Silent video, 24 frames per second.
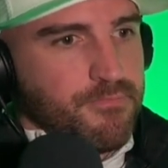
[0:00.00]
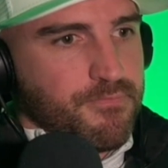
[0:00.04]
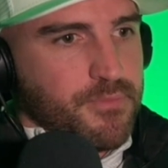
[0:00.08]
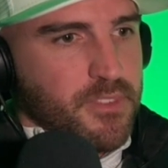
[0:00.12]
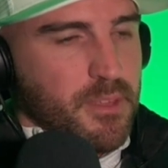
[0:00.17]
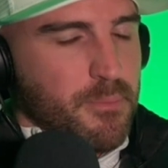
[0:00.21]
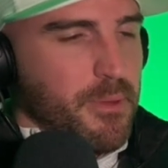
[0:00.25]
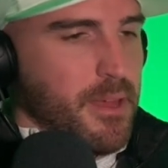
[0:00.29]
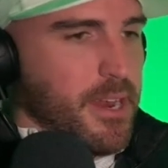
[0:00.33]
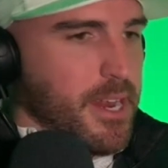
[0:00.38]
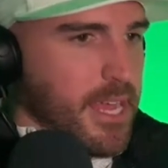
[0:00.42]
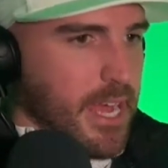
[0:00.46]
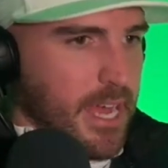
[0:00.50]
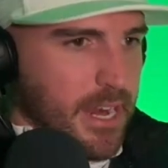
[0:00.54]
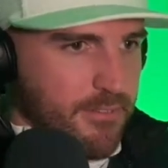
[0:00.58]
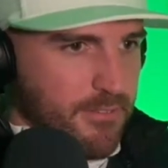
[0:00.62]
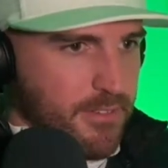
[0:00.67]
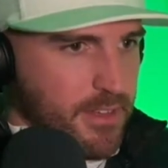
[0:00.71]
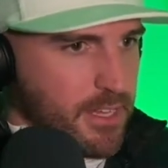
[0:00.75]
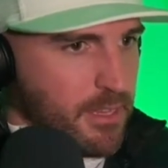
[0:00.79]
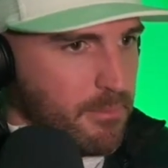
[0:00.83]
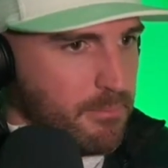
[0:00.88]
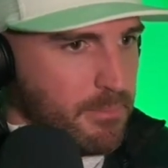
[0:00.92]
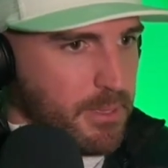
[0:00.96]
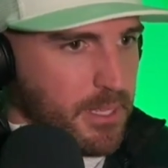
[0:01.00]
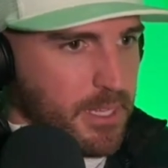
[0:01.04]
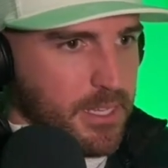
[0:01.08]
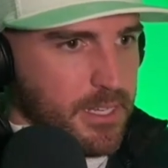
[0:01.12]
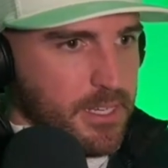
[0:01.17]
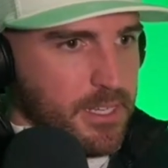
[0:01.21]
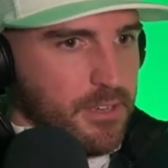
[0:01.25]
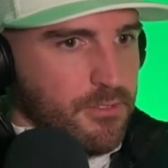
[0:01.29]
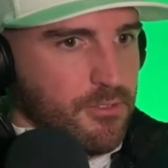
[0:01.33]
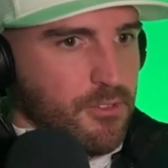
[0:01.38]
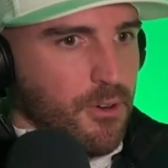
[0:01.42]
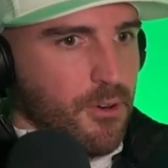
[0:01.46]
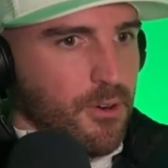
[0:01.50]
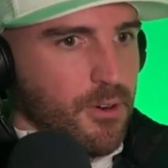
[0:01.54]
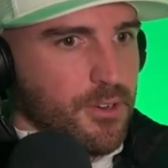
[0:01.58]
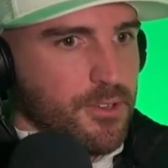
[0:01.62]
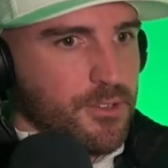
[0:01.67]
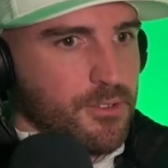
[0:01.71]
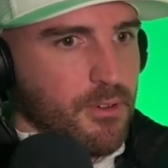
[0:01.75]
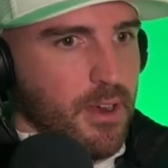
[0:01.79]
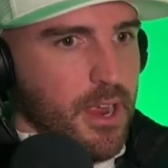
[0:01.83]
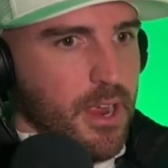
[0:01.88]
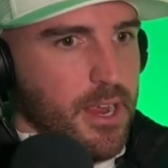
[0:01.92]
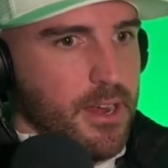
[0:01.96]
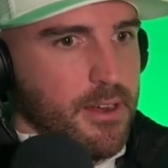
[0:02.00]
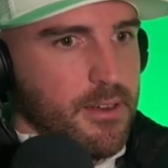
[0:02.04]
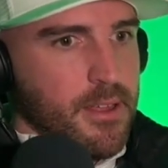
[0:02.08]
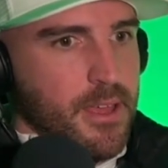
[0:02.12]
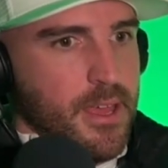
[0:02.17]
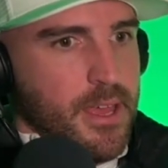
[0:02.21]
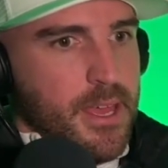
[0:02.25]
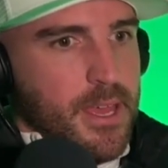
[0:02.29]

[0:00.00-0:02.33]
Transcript: depending on availability, of course, right?